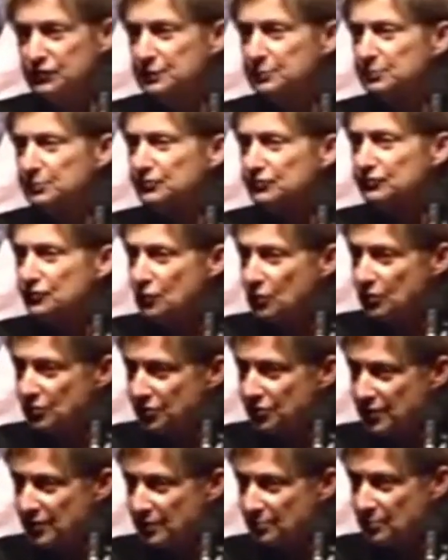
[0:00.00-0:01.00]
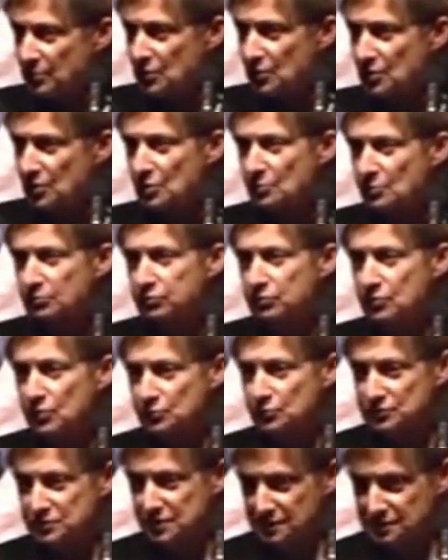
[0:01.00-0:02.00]
before them
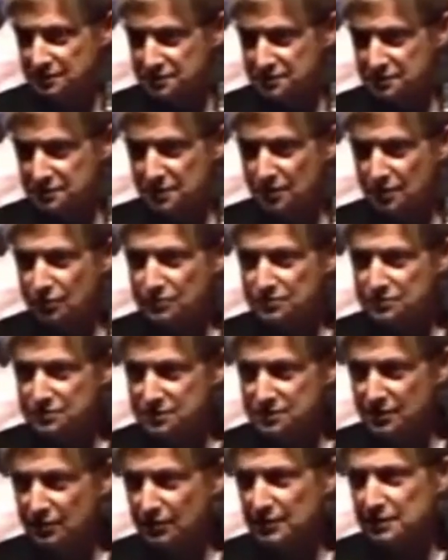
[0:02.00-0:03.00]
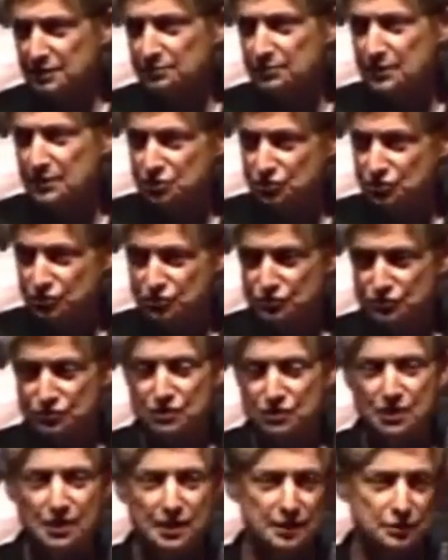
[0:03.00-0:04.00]
protesting austerity measures
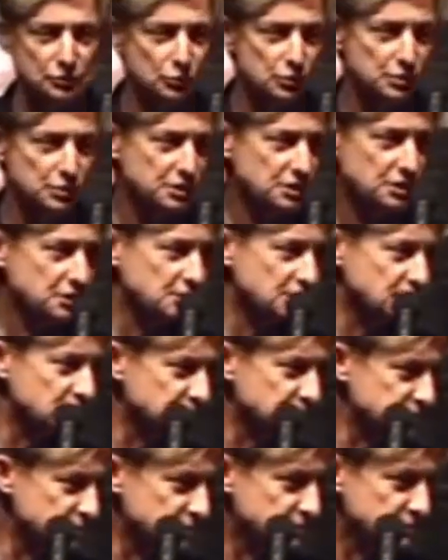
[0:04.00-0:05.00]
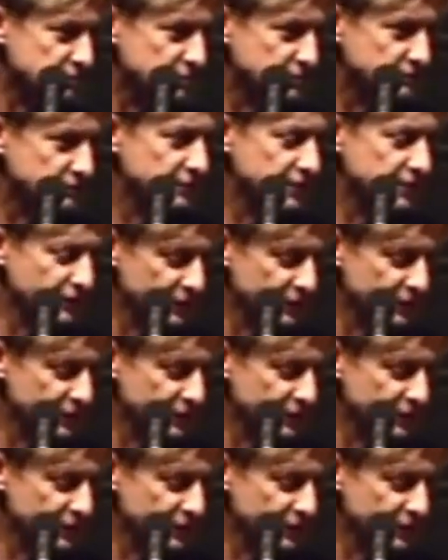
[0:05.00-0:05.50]
and were killed, and